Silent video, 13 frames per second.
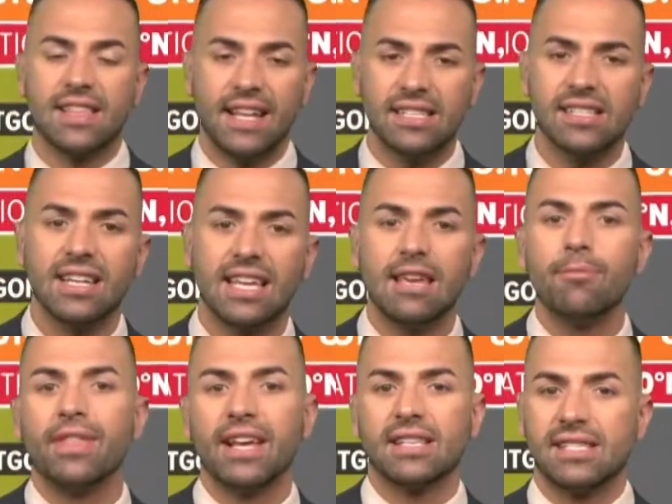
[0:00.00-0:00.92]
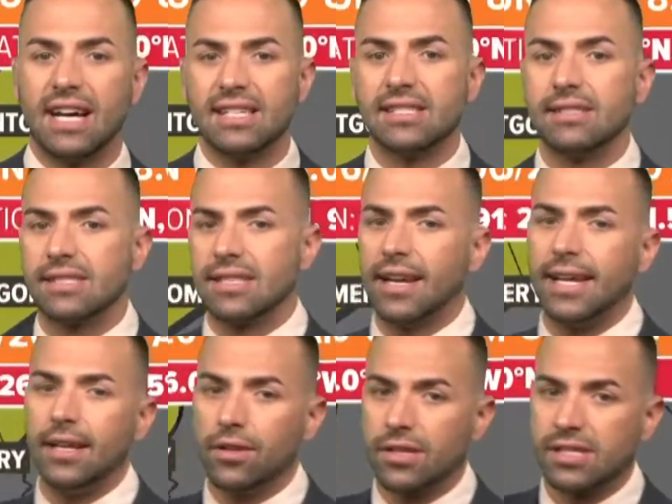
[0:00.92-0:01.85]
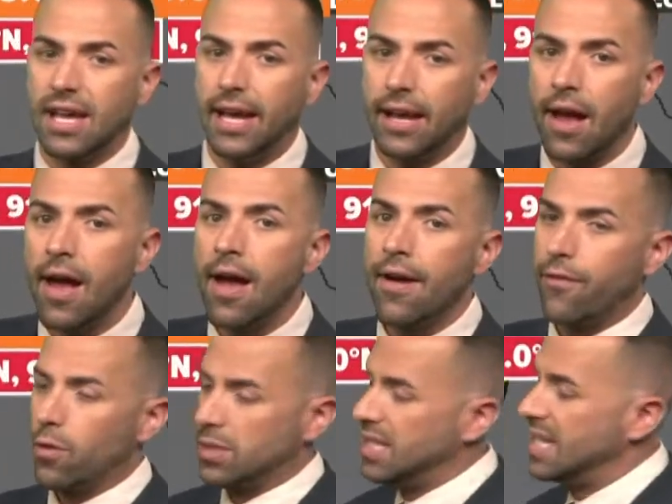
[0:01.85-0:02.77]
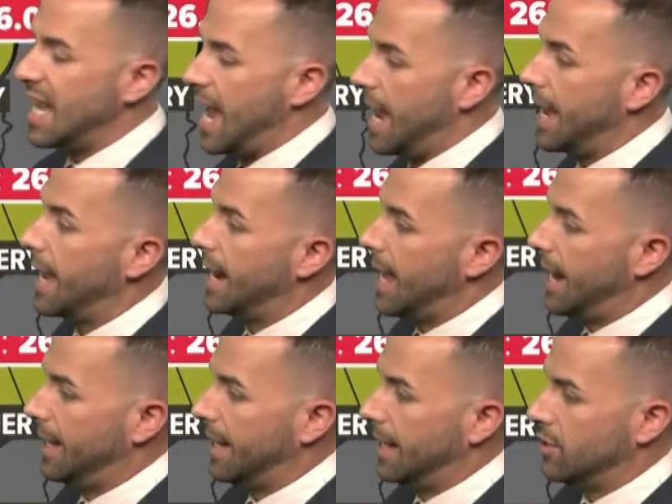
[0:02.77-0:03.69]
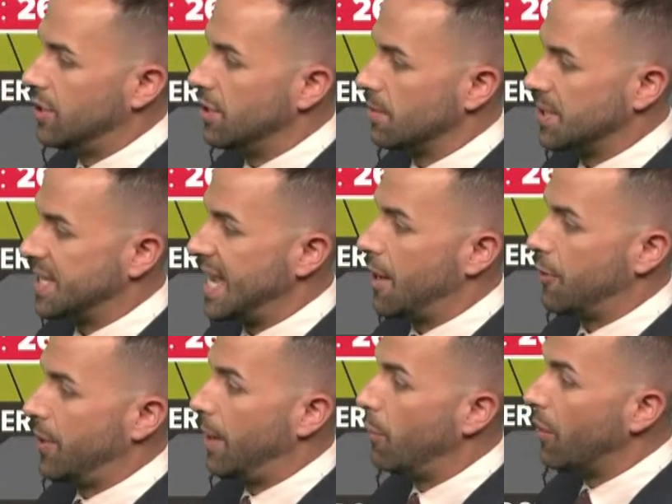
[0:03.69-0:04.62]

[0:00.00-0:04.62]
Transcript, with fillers: And that's going to keep things nice and sunny, it looks like, for today and heading into your Saturday.